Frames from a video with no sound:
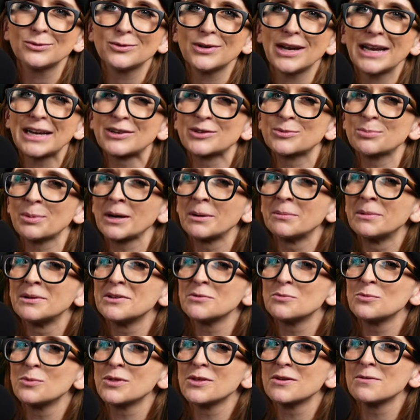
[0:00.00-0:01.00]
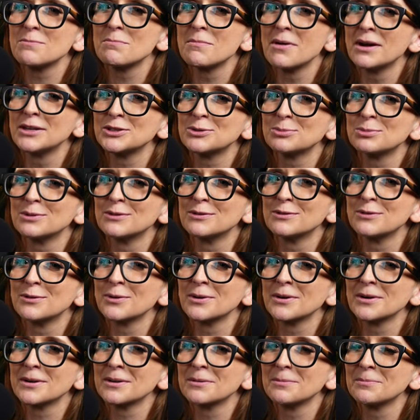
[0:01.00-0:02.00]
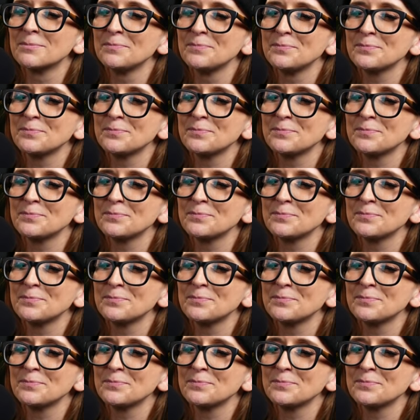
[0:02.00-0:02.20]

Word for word: experimented with it much before.